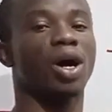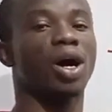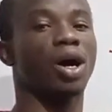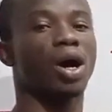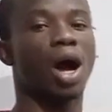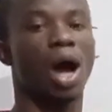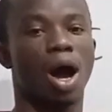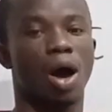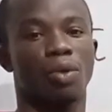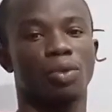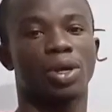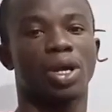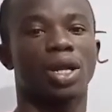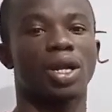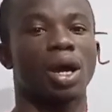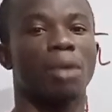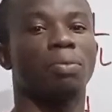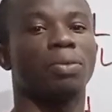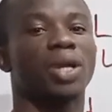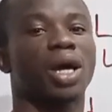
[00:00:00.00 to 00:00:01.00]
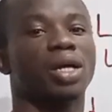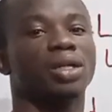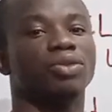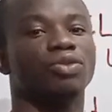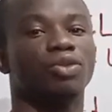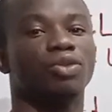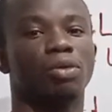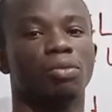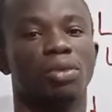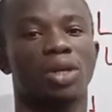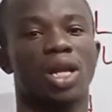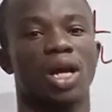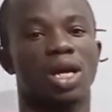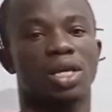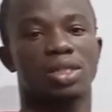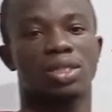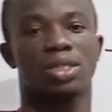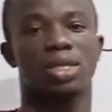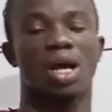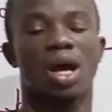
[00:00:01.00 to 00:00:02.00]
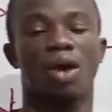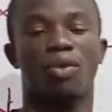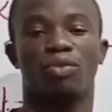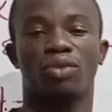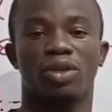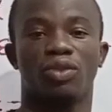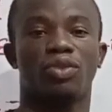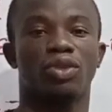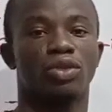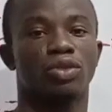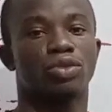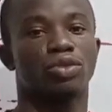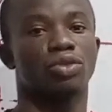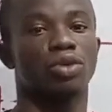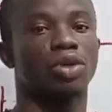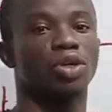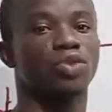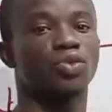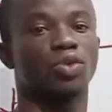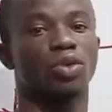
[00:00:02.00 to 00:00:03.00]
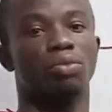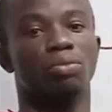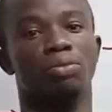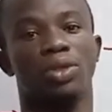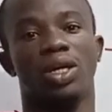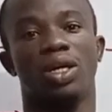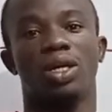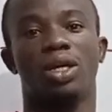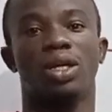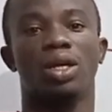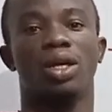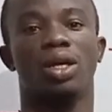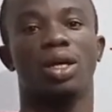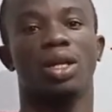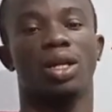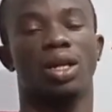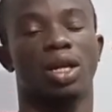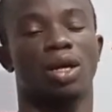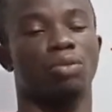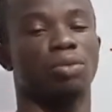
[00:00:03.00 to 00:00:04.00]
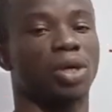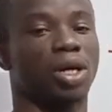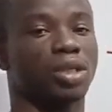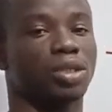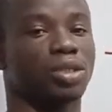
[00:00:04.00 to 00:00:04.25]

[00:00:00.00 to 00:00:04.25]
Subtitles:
how we can apply the formulas I've given to us from Beer-Lambert